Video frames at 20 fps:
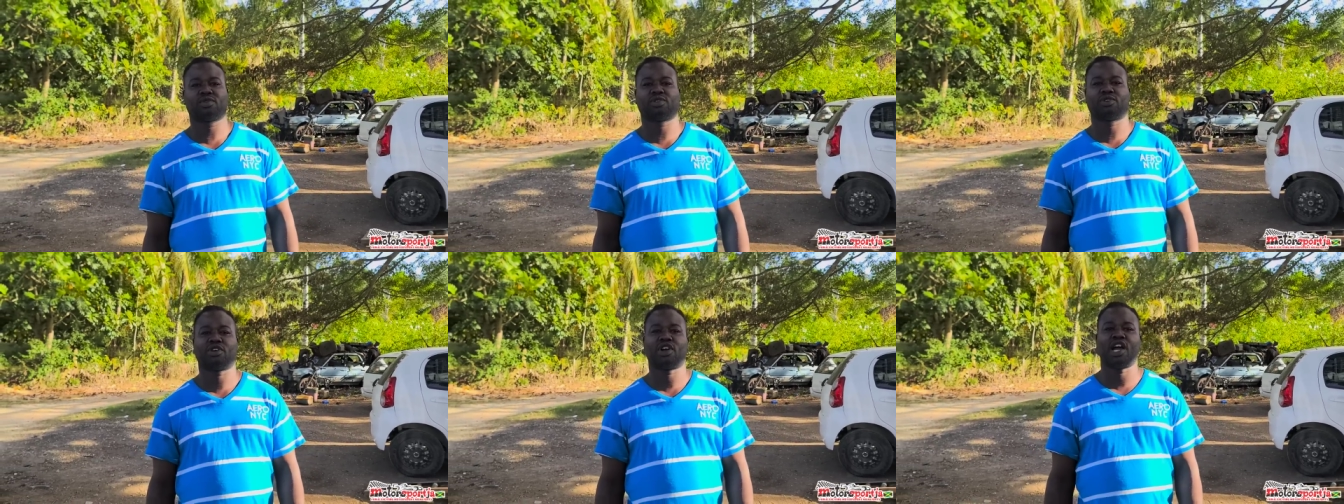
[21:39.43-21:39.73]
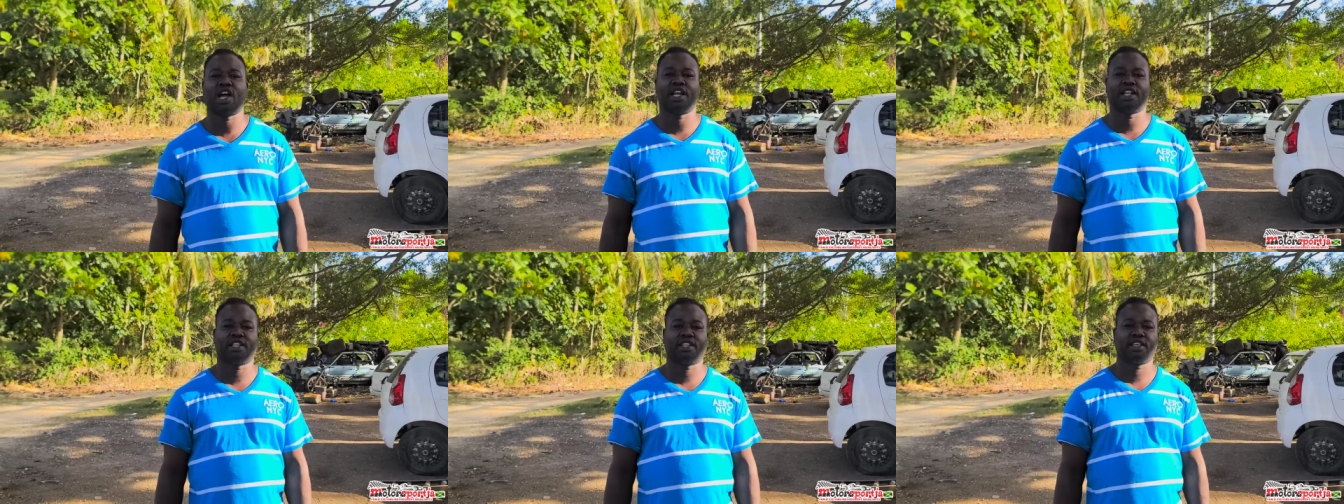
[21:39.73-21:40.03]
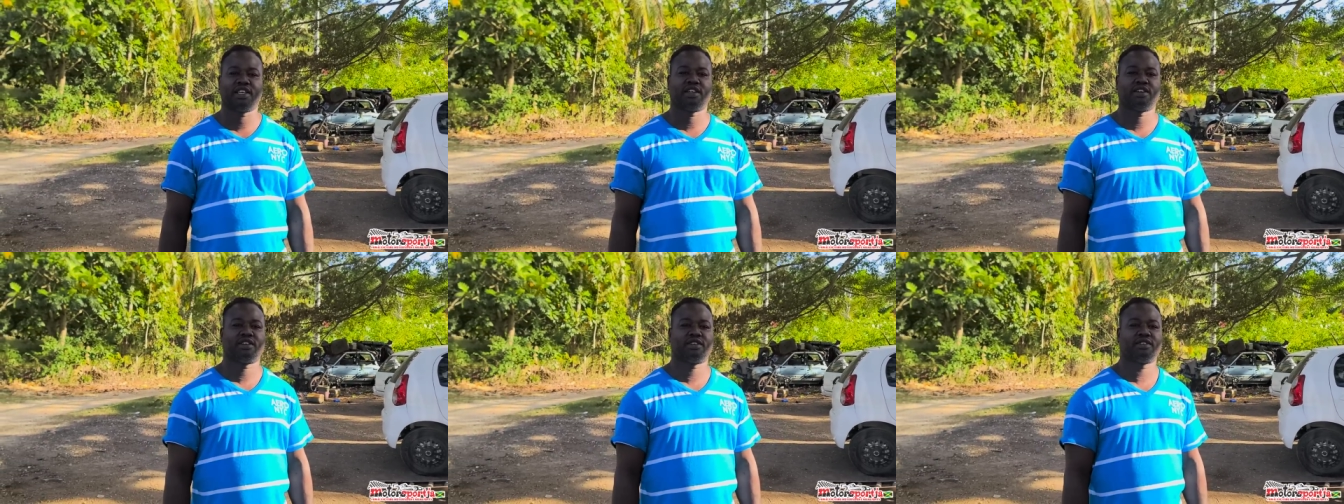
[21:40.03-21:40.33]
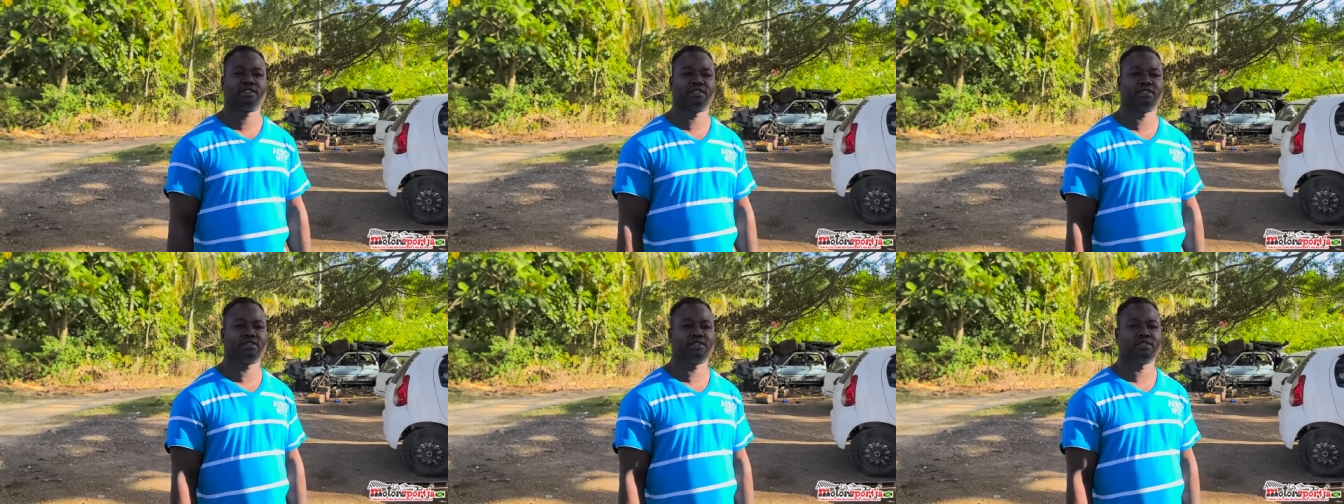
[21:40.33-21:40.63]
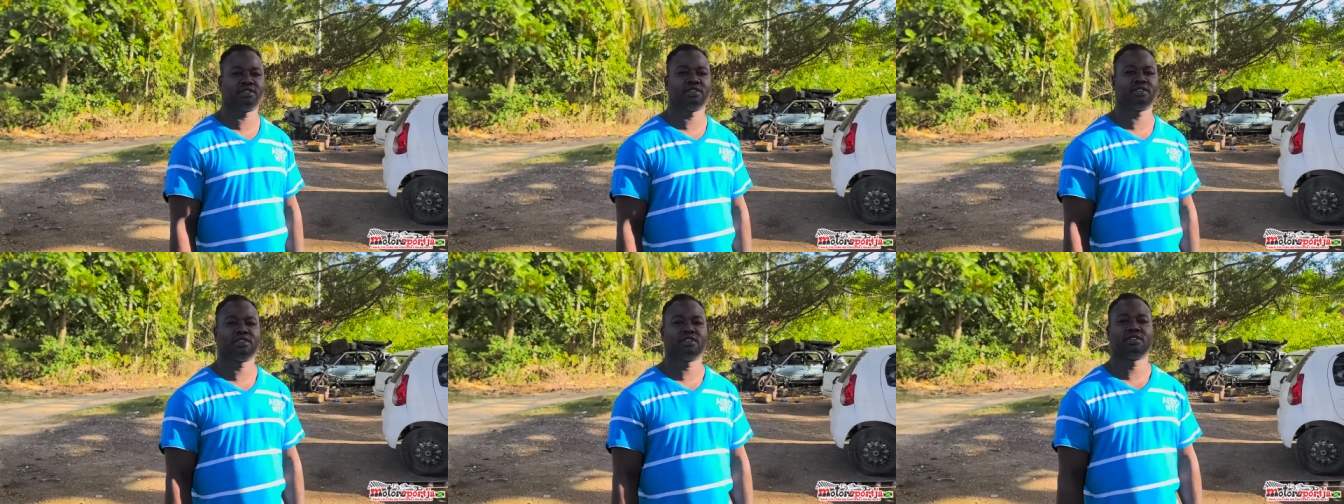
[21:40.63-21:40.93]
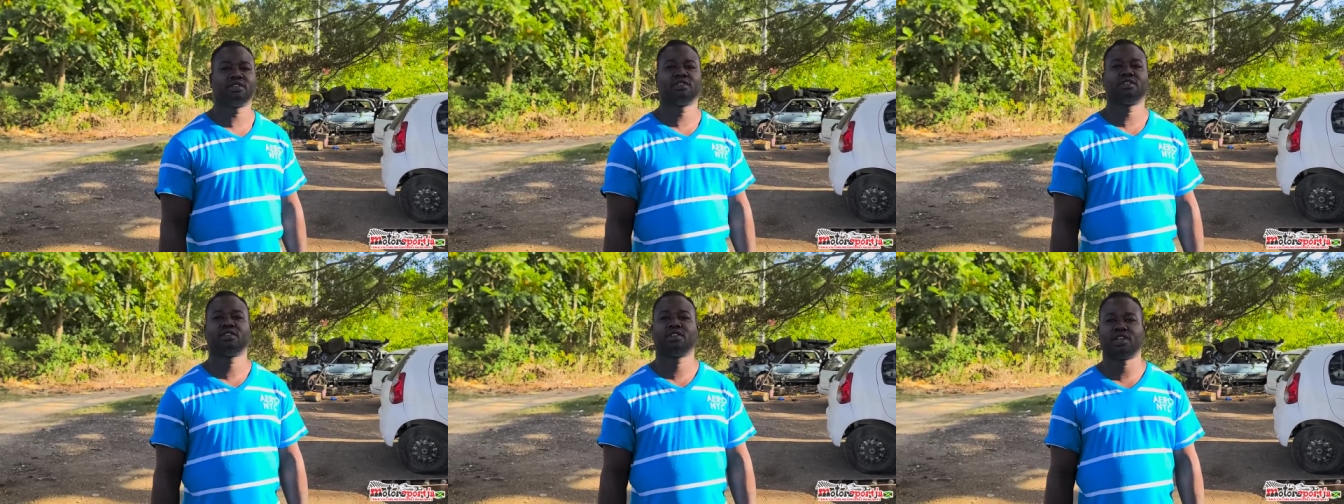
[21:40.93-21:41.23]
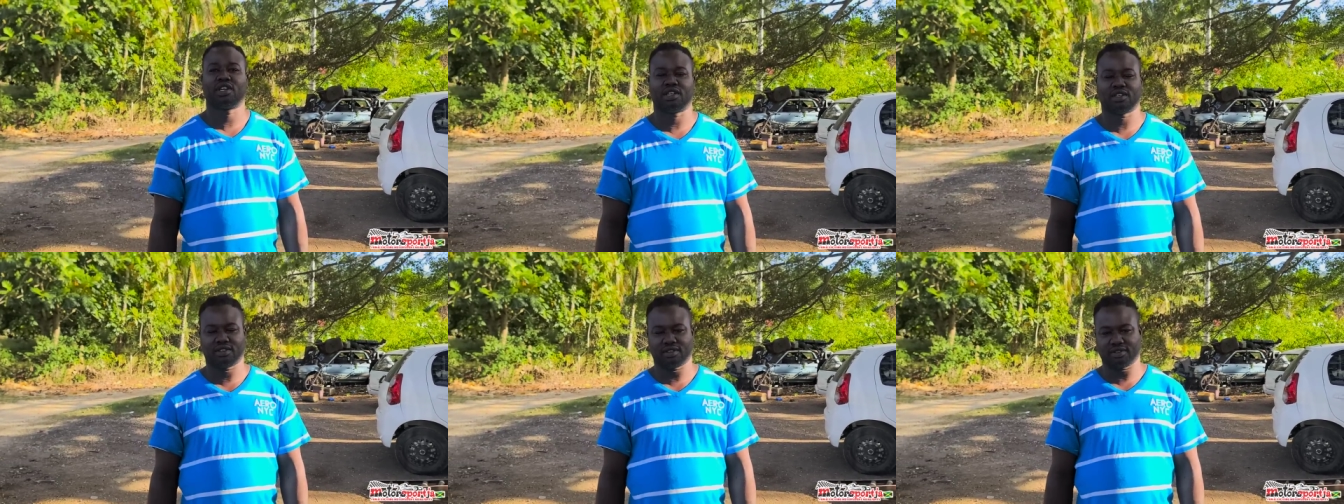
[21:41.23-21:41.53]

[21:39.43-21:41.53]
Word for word: here in, in Jamaica. Yeah.